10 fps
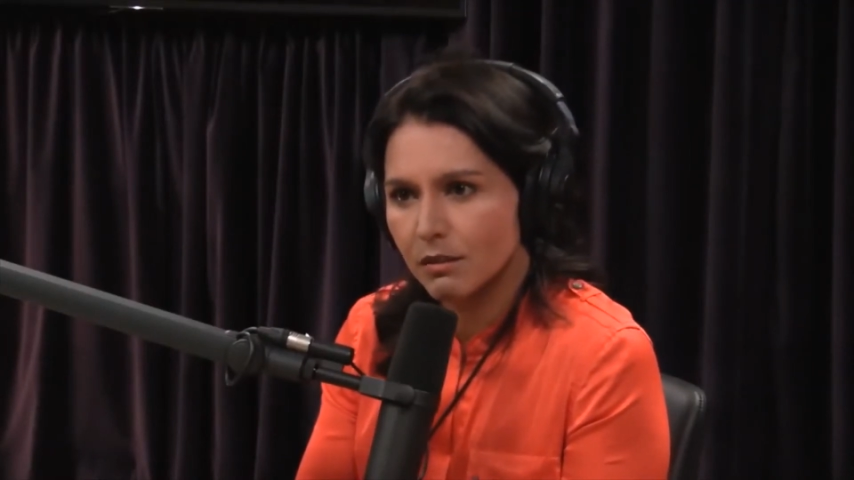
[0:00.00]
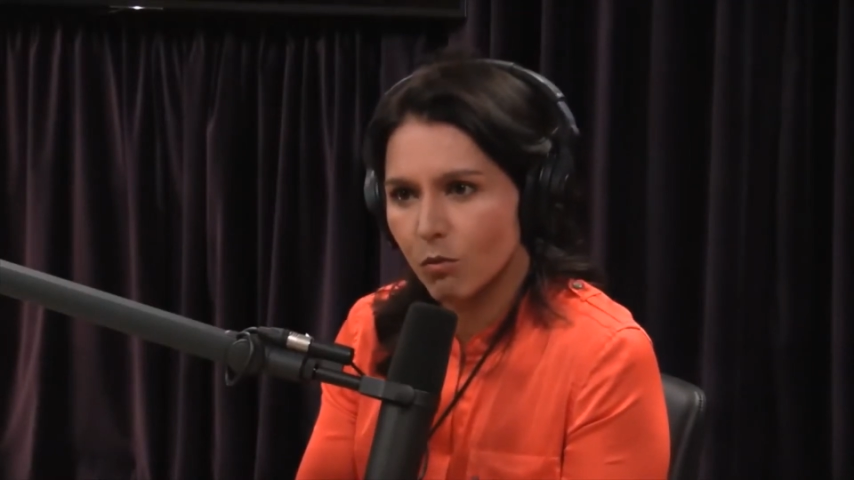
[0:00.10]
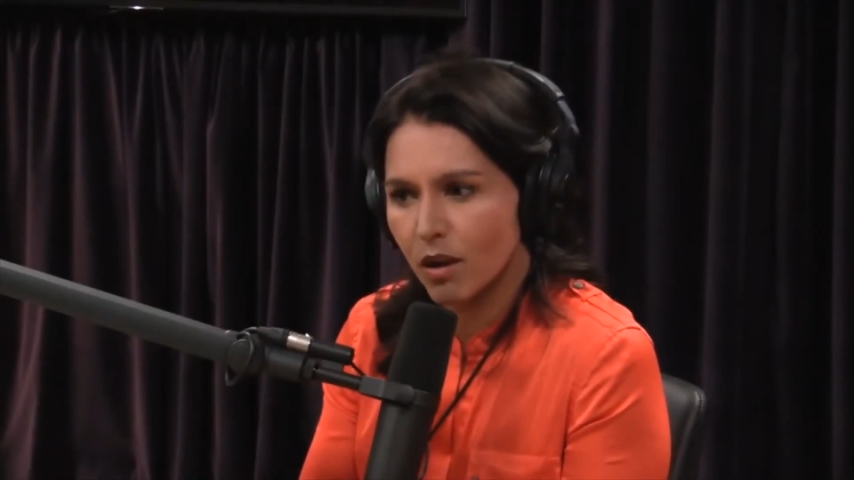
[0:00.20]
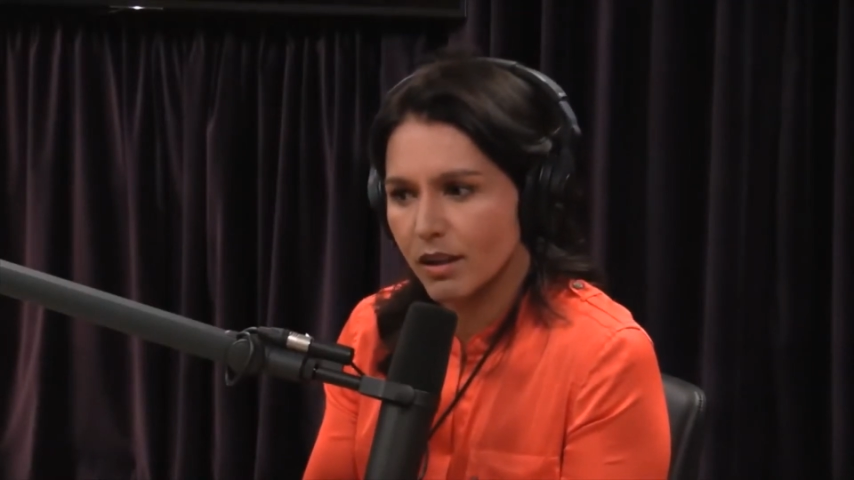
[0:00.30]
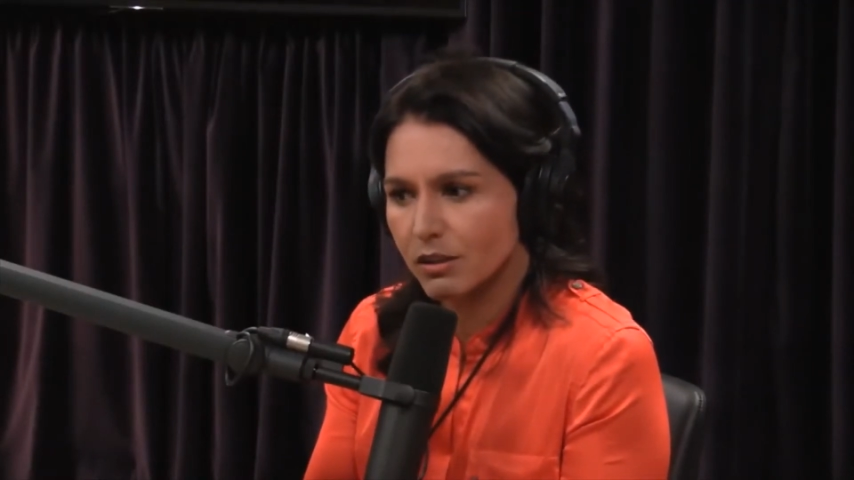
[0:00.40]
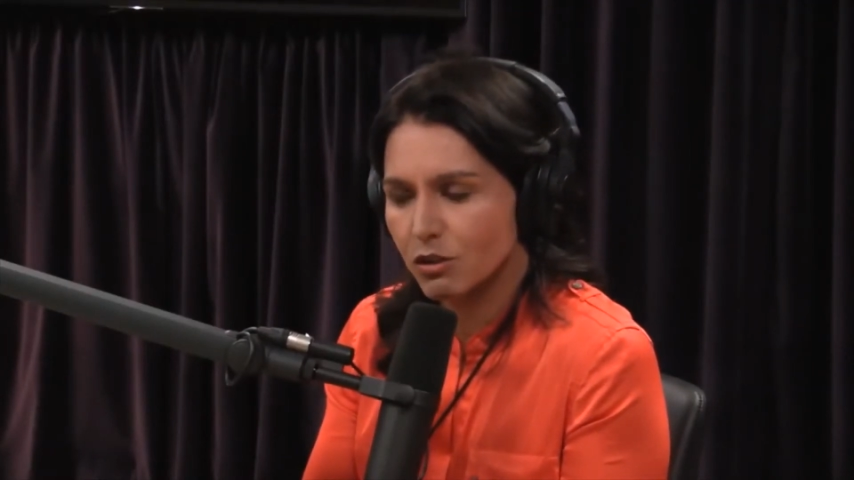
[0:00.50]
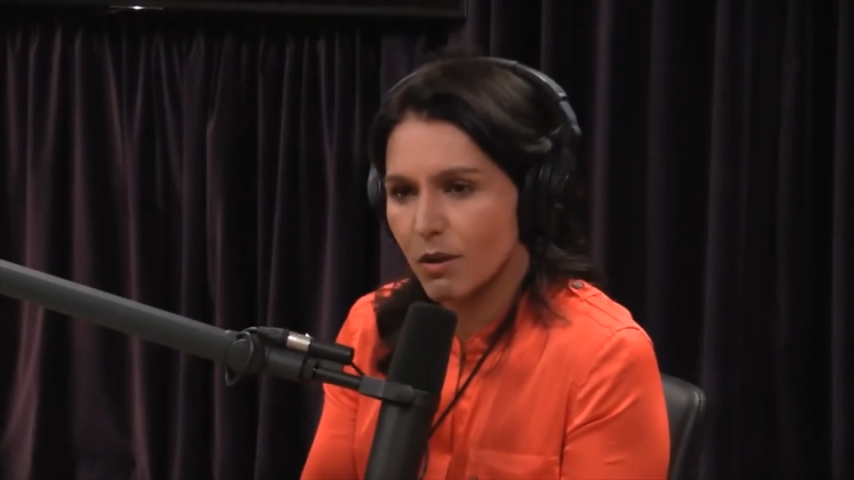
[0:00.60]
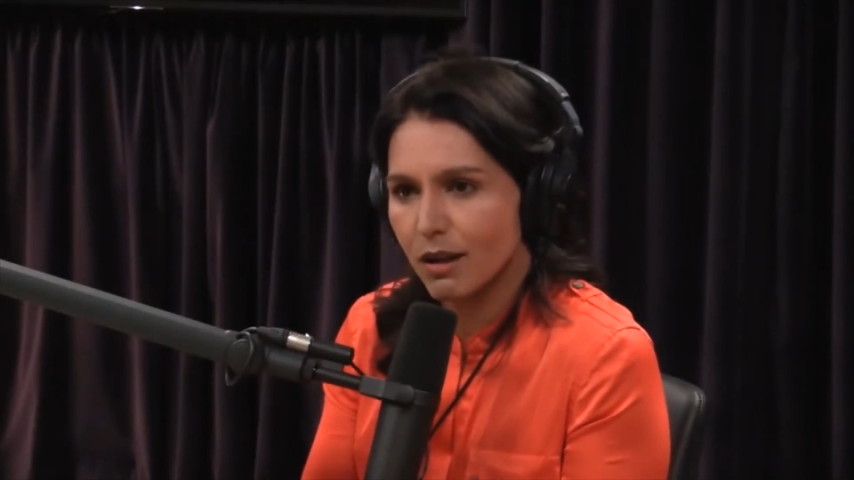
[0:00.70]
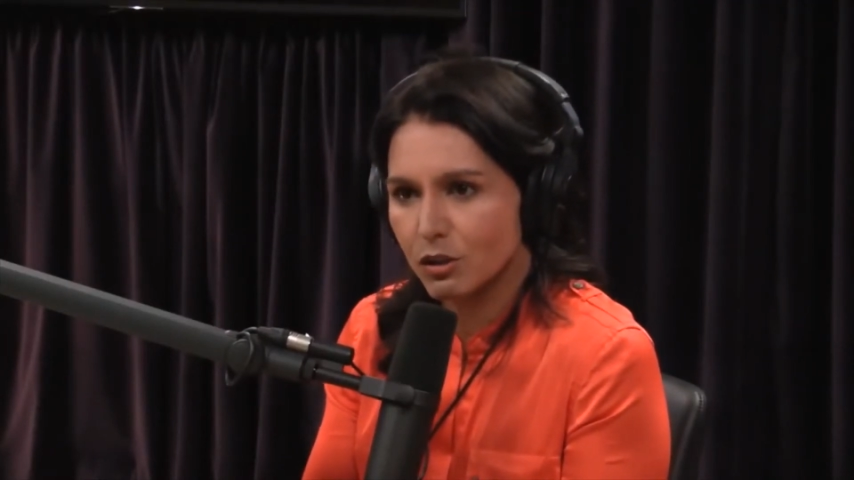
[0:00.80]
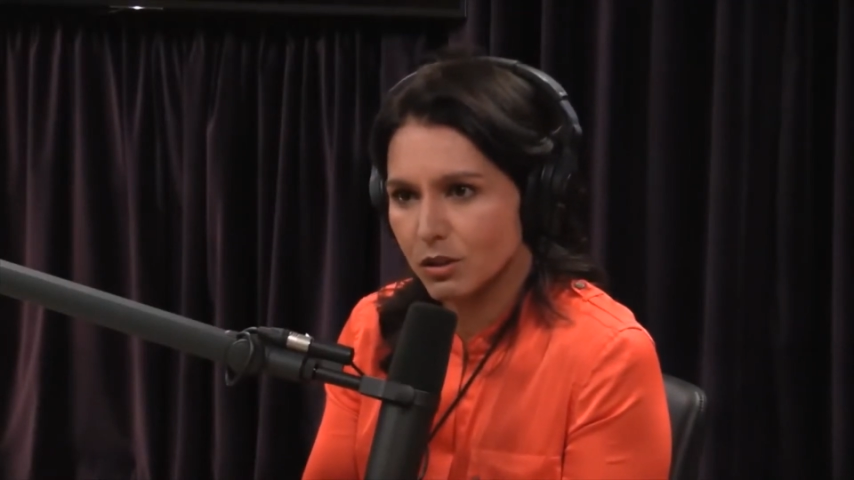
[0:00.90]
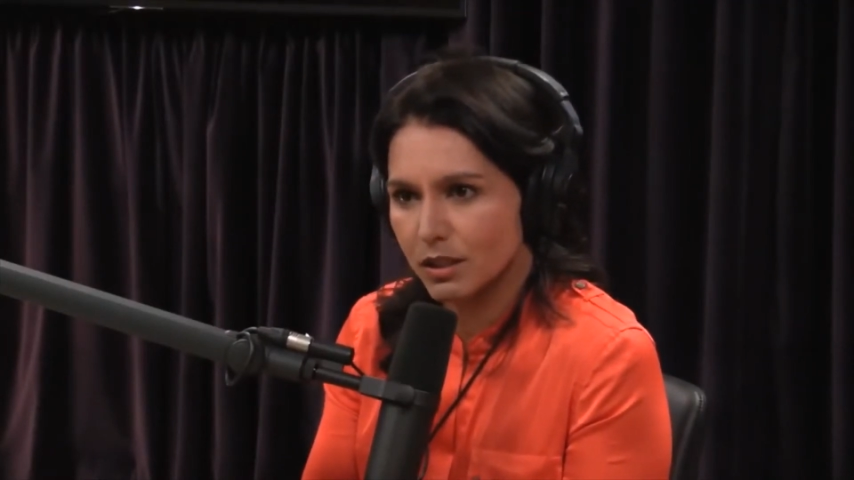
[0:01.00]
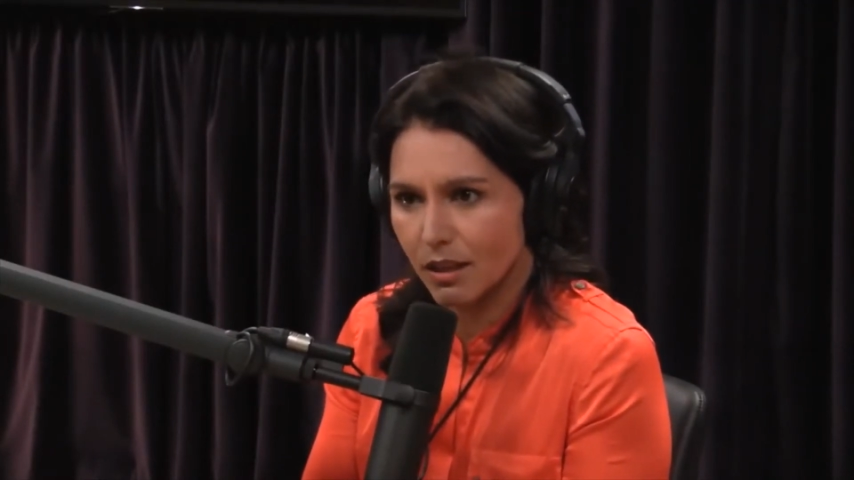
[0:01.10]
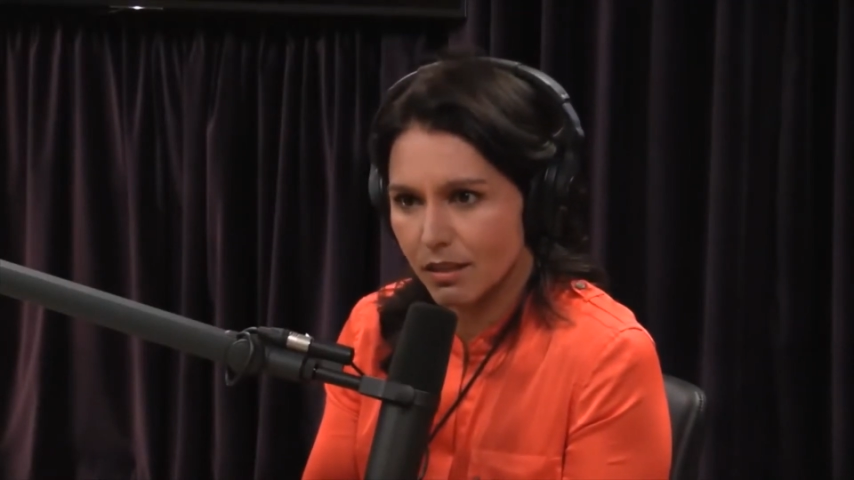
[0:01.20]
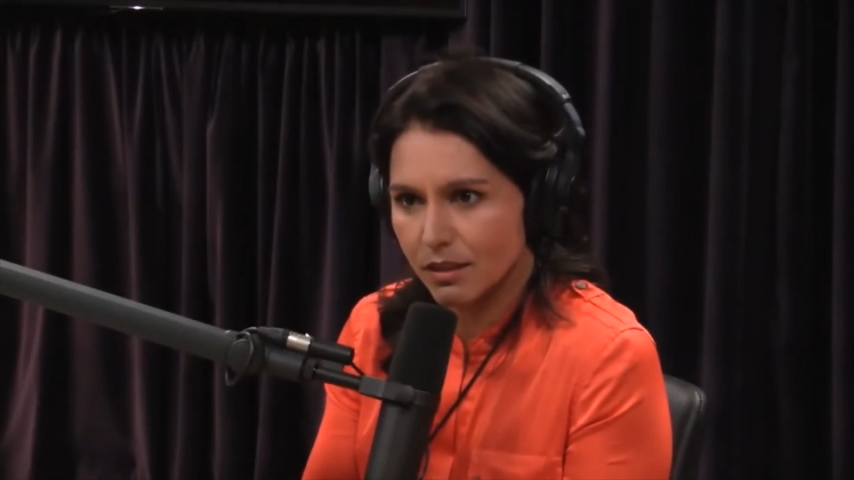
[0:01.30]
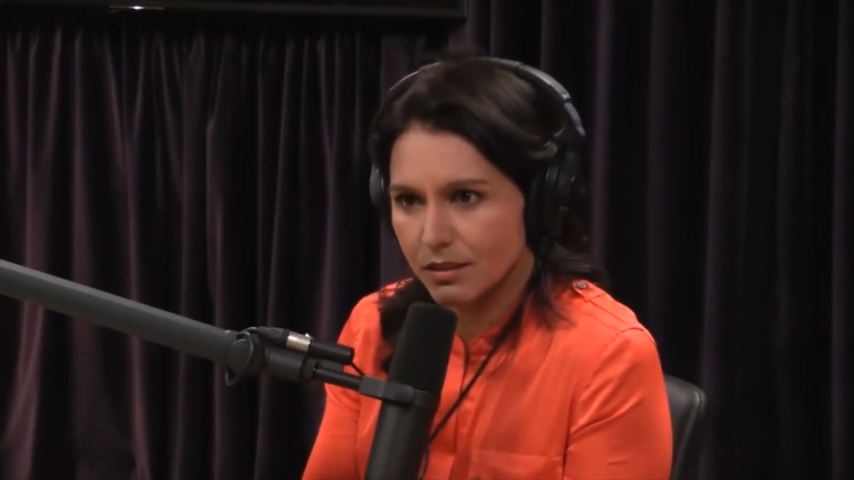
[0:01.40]
wanting to actually
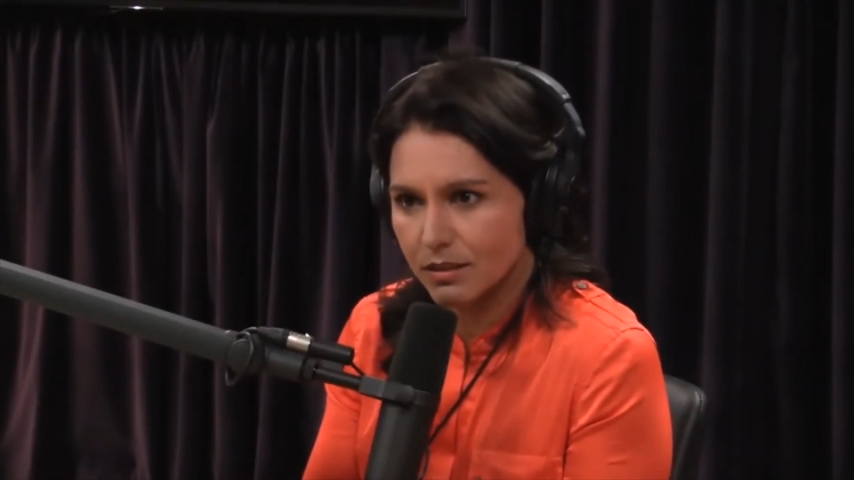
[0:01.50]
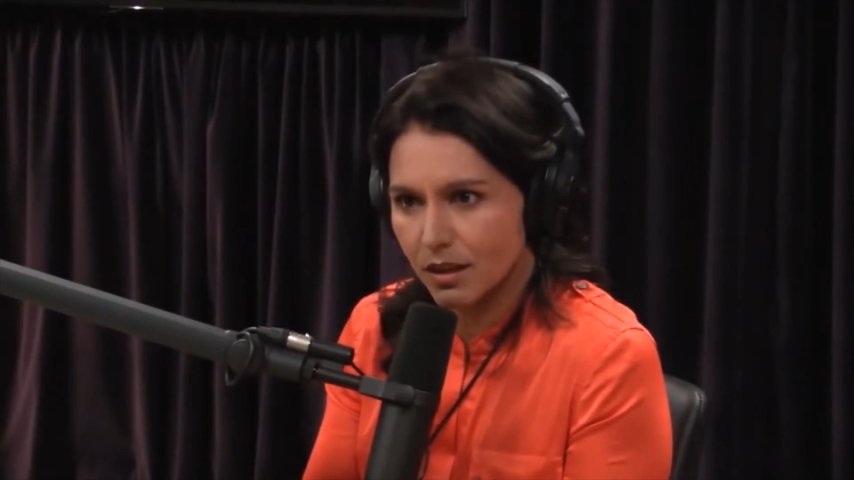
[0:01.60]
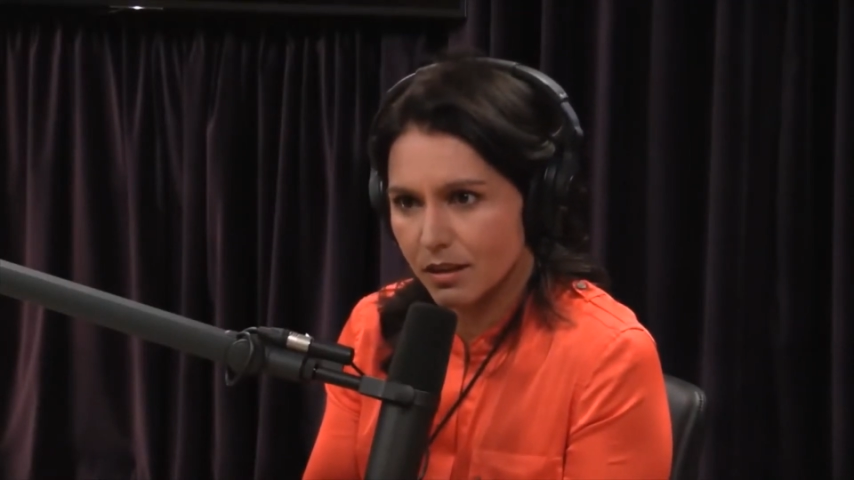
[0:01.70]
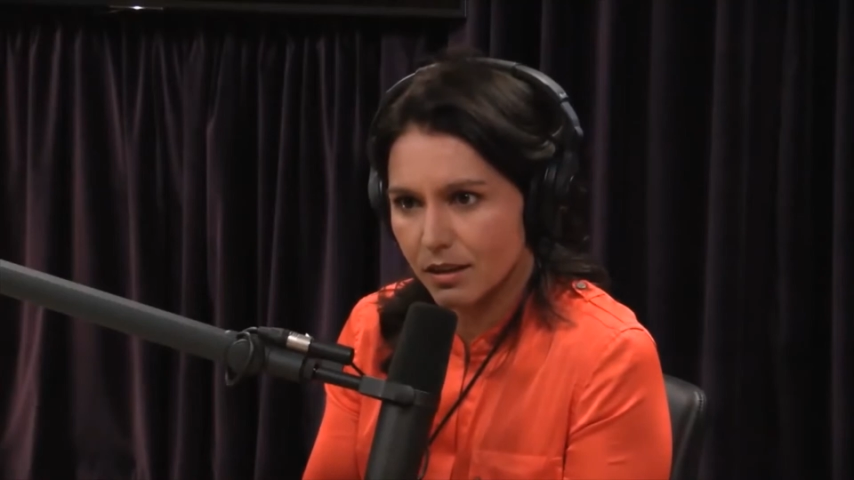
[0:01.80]
get things done.